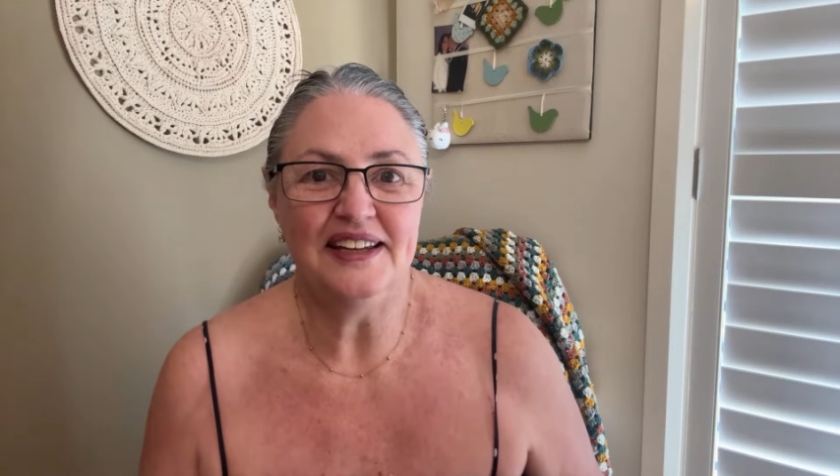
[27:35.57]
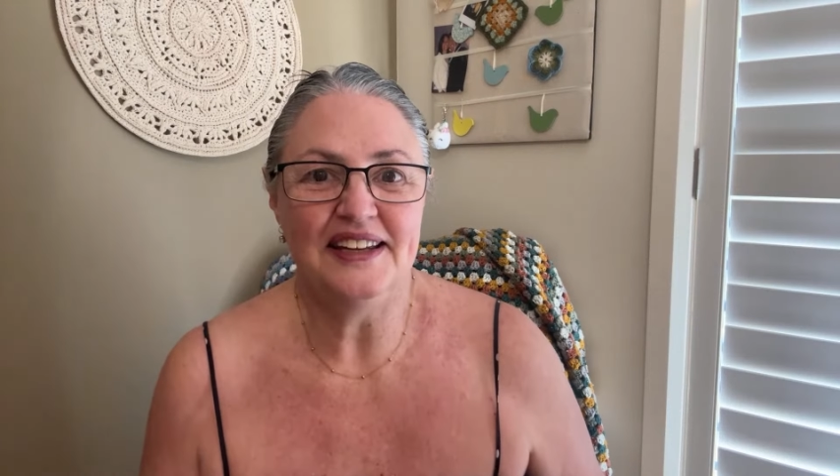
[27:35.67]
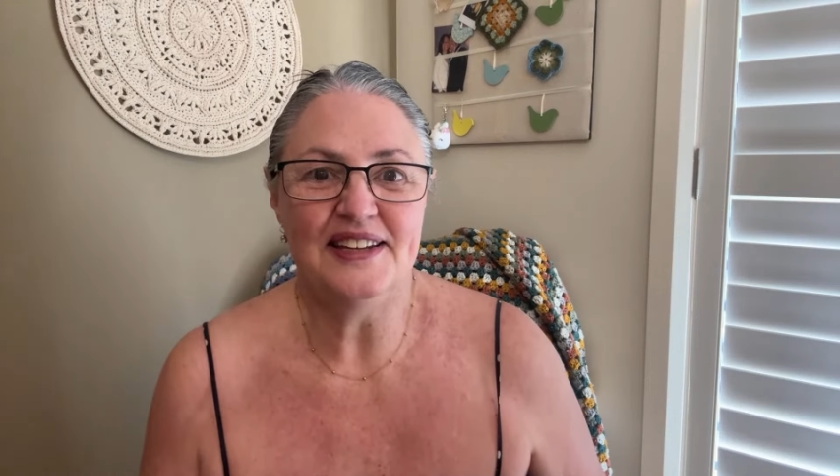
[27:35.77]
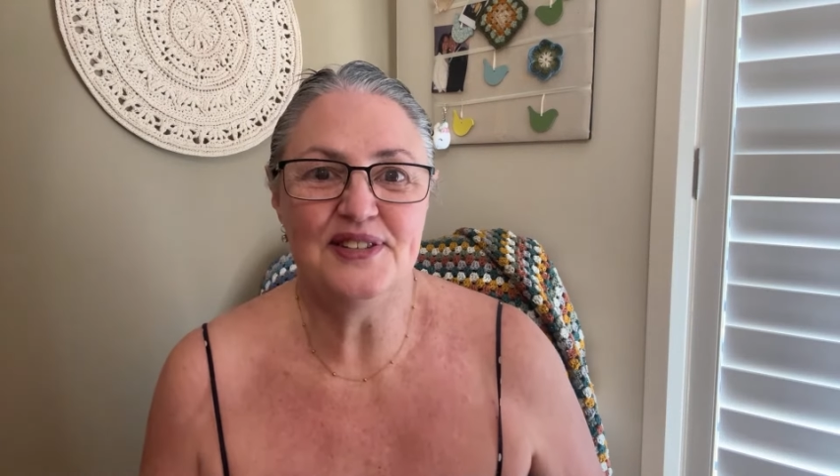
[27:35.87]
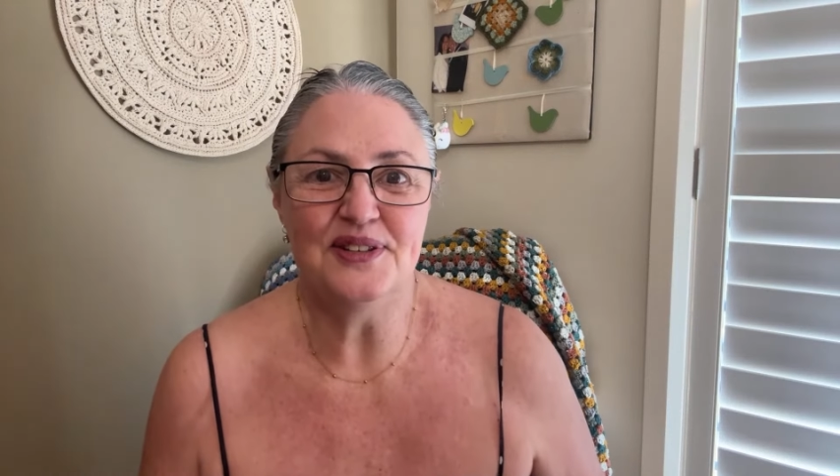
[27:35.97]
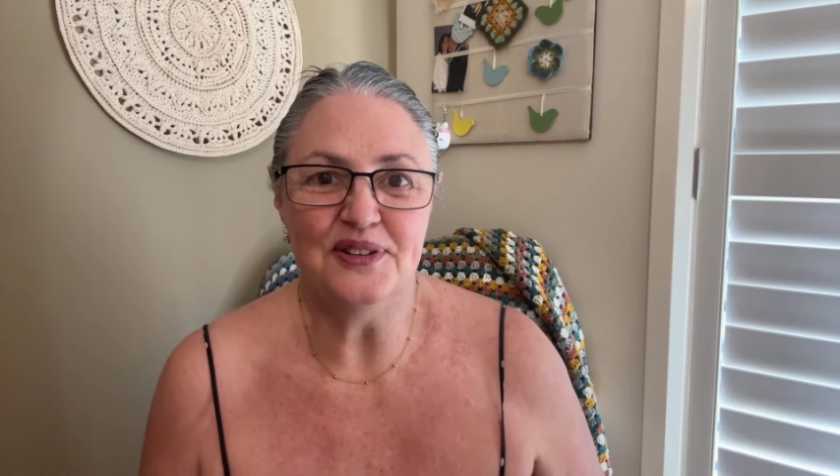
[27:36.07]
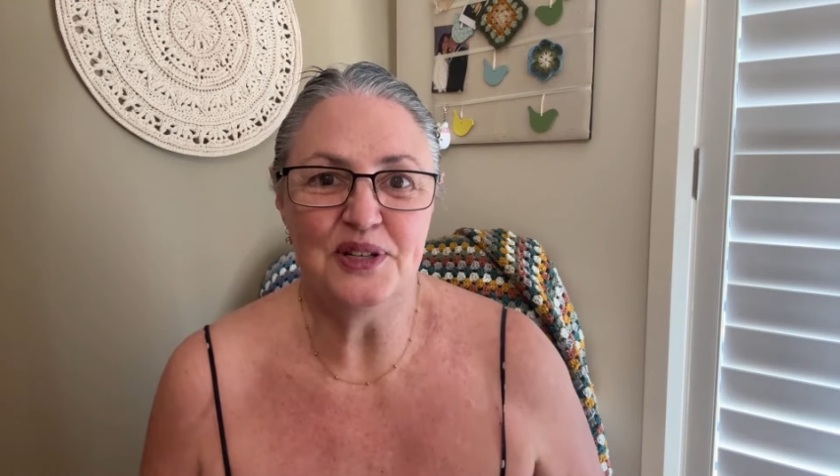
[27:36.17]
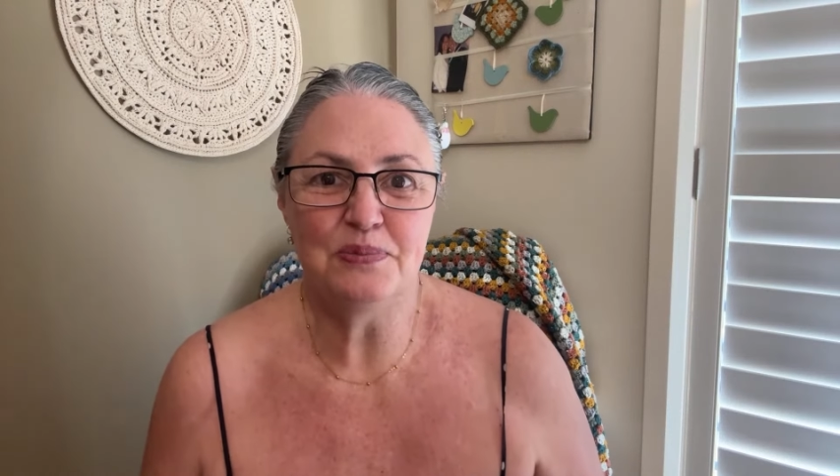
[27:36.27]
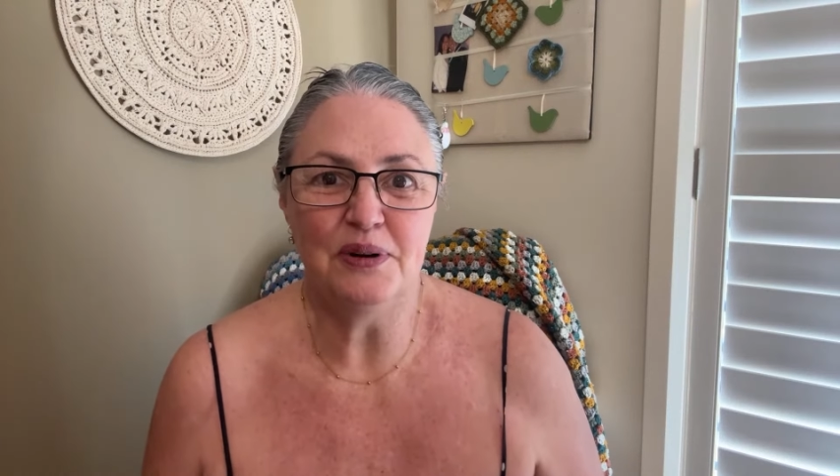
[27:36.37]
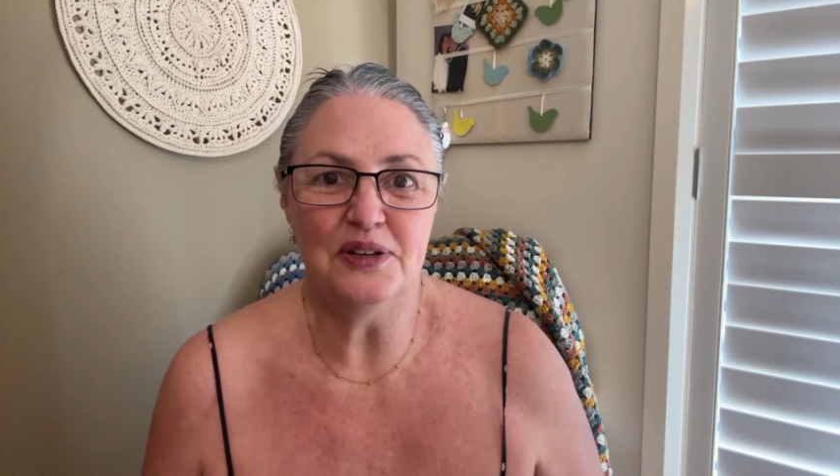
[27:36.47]
as soon as
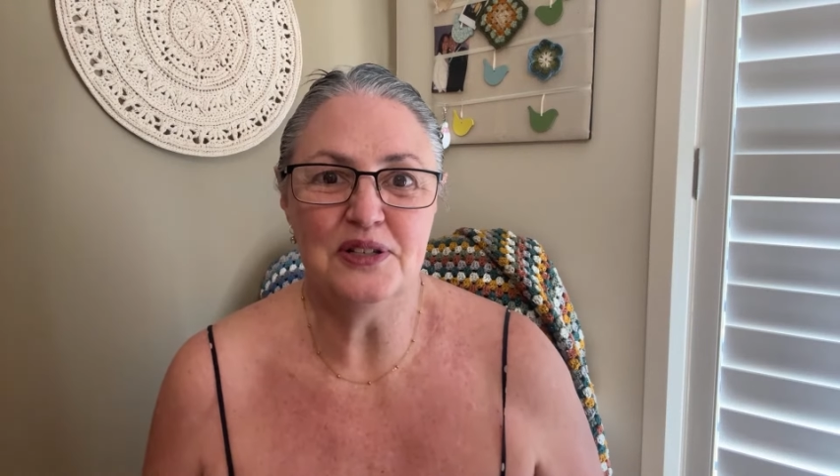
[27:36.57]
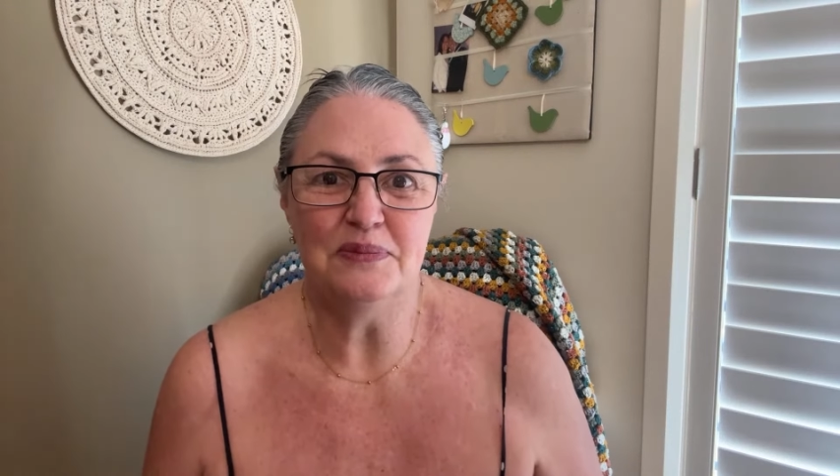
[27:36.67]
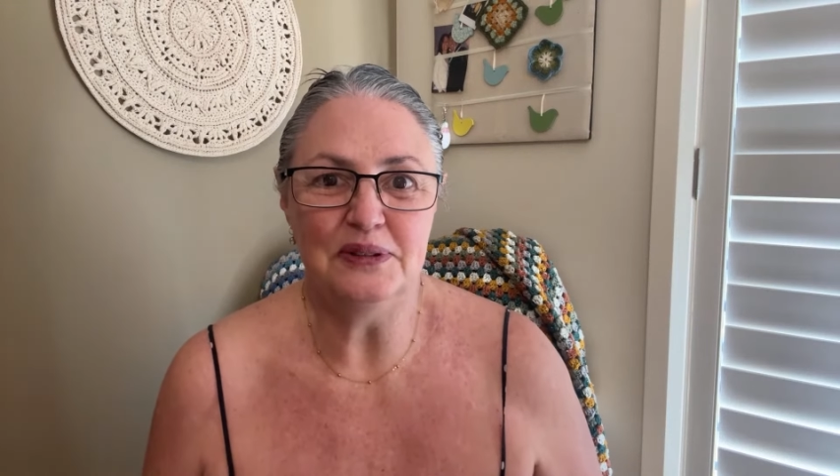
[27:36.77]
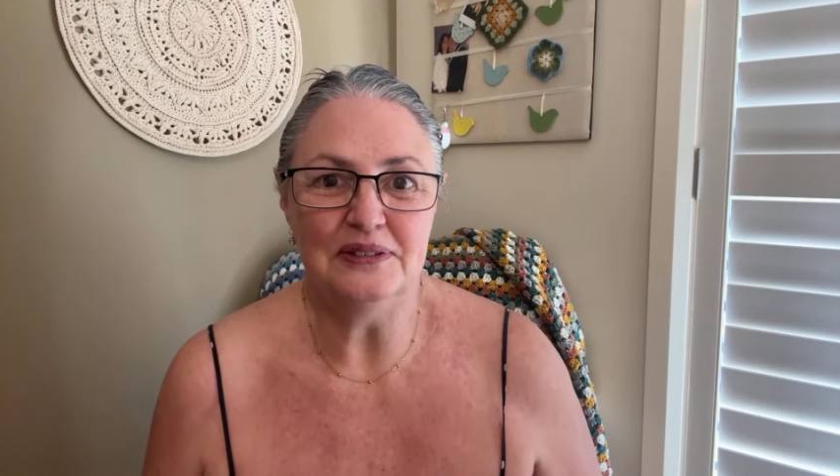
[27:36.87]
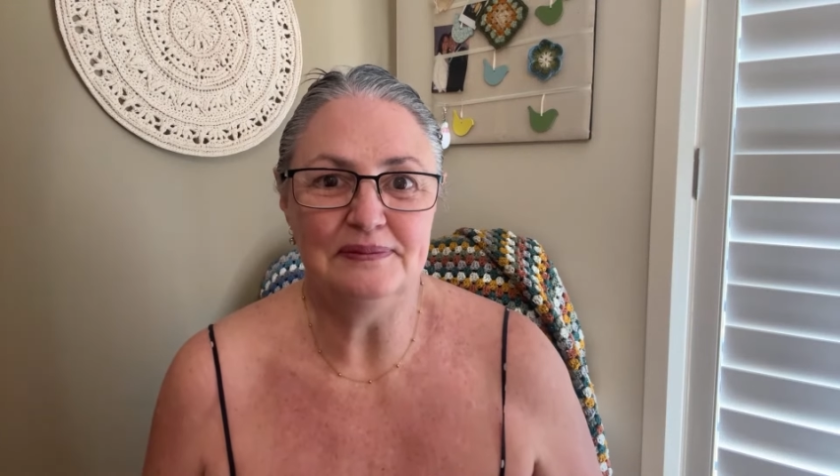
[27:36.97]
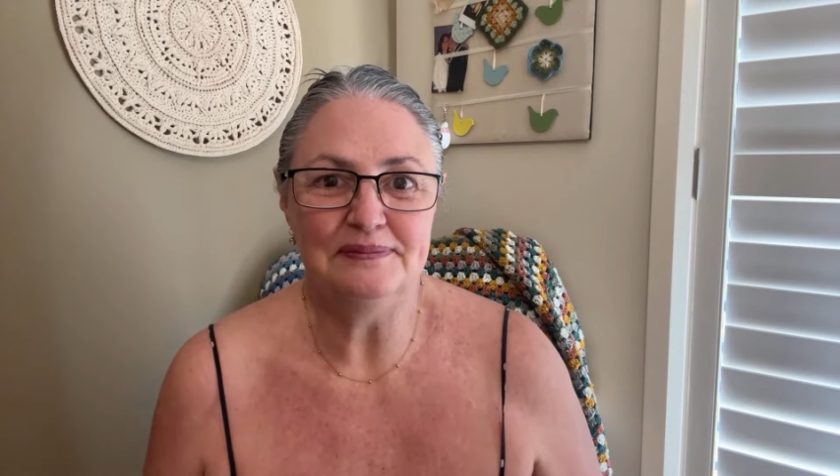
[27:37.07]
possible.